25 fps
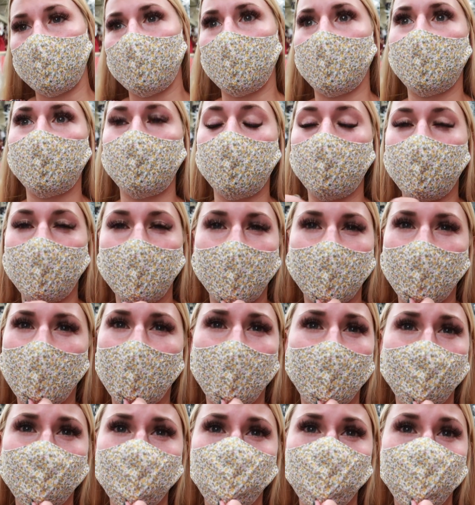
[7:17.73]
but I know that
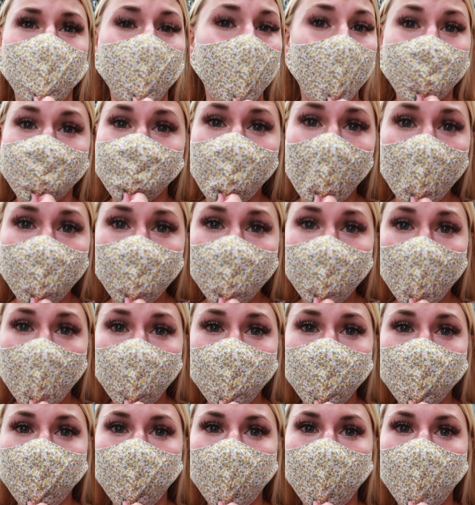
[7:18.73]
not everybody has Hobby
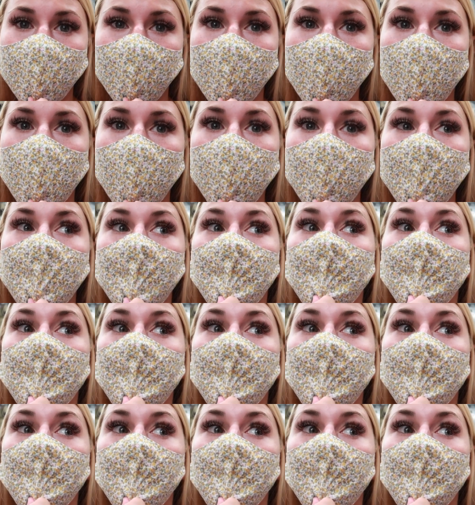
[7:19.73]
Lobbies where they are.